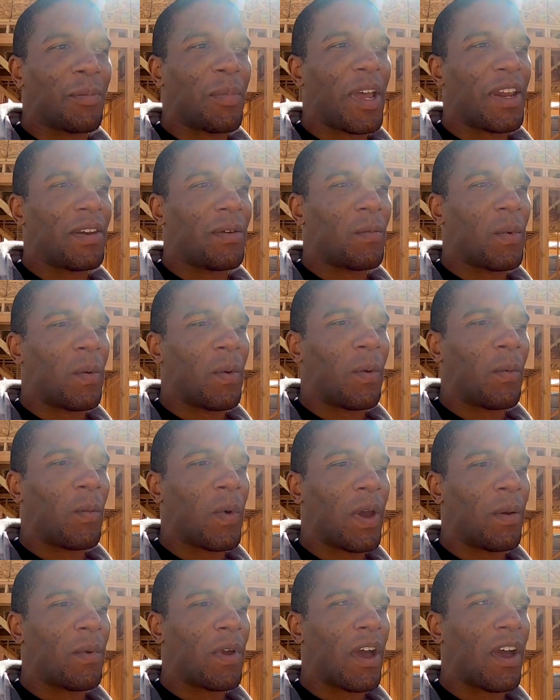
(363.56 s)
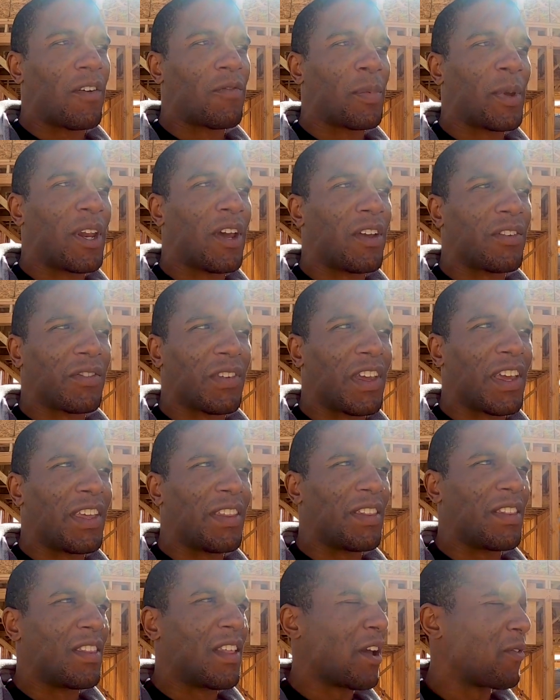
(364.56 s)
depending on where we are. I've been asked it
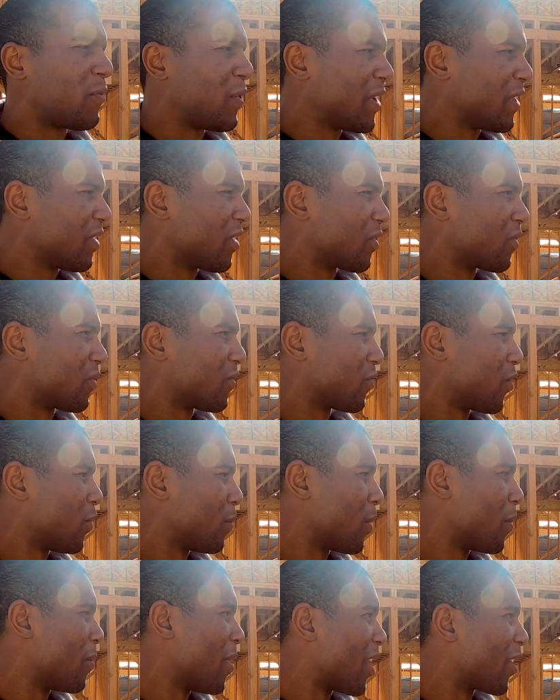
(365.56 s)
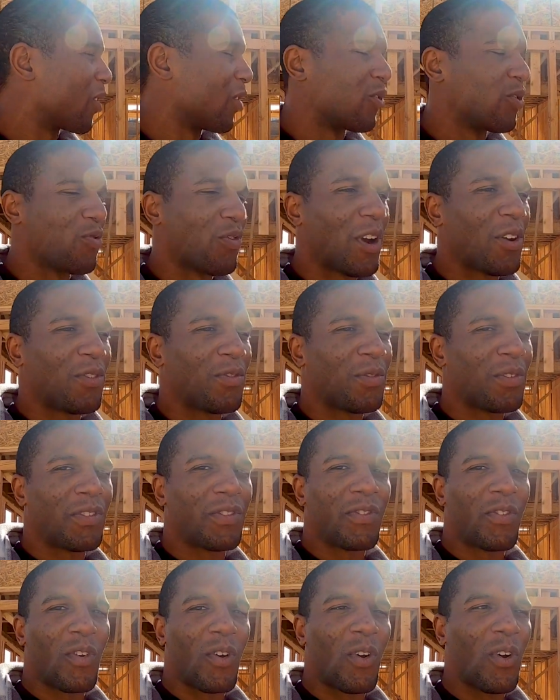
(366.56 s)
in, I think, the supermarket or grocery
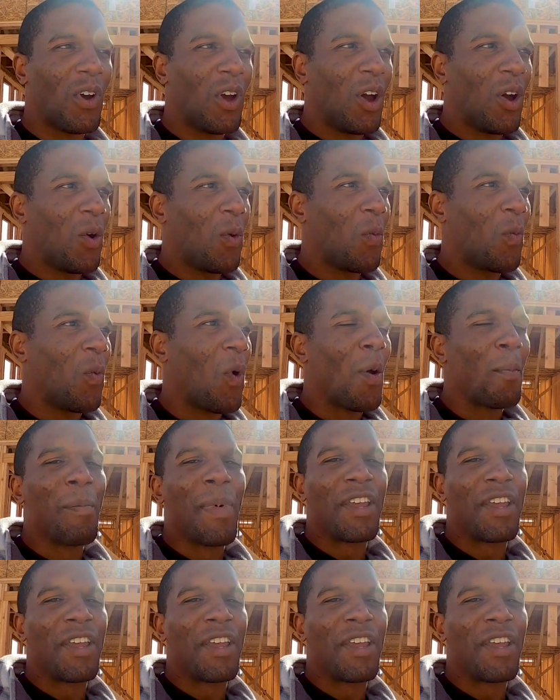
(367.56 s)
store. What